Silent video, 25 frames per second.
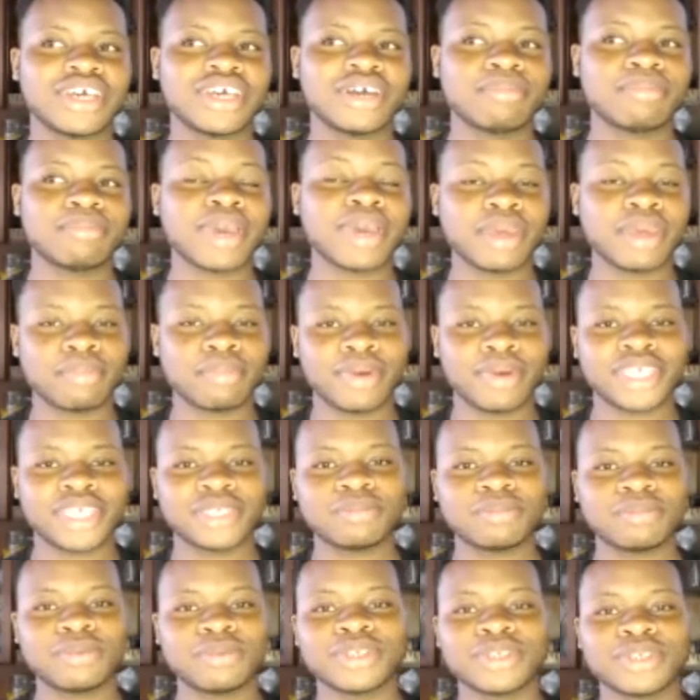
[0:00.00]
My
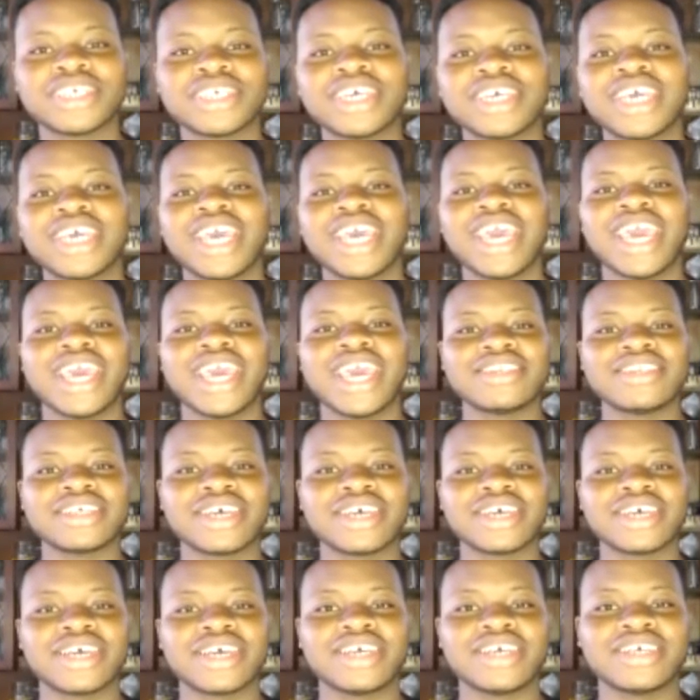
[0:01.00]
Passport, and
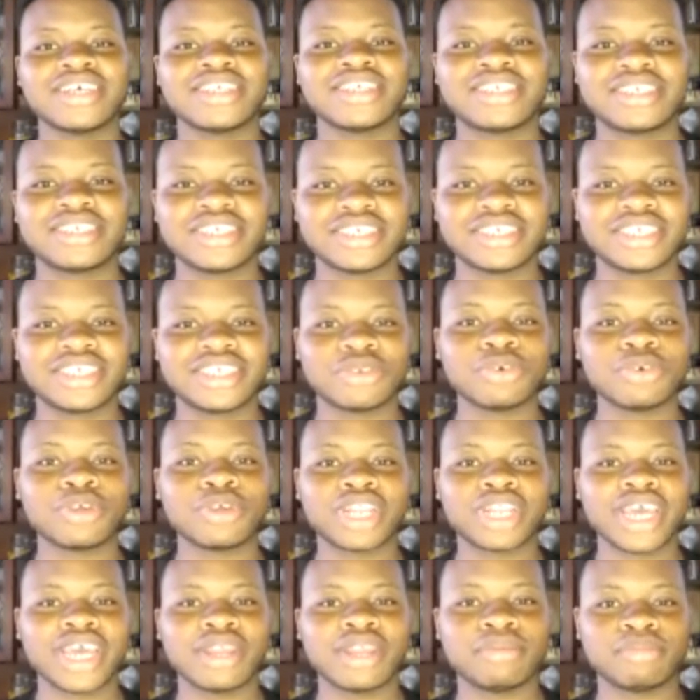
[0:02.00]
it's an
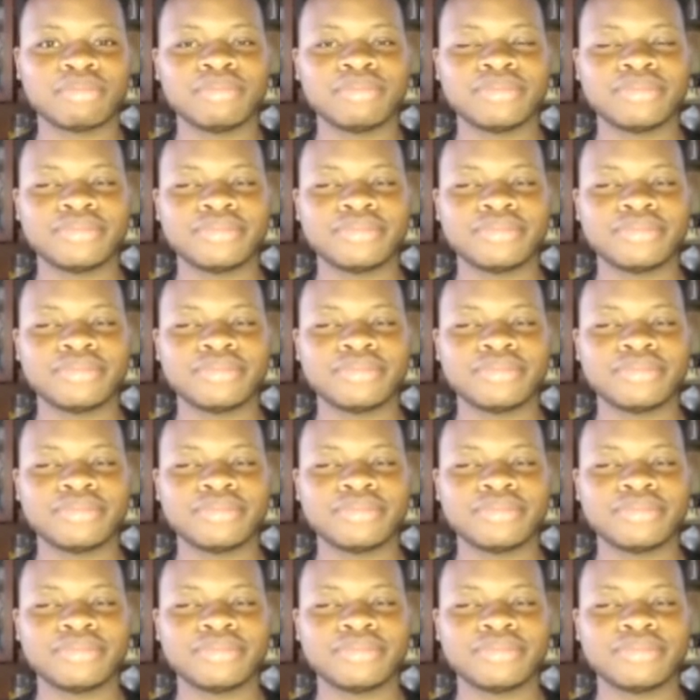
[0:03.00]
online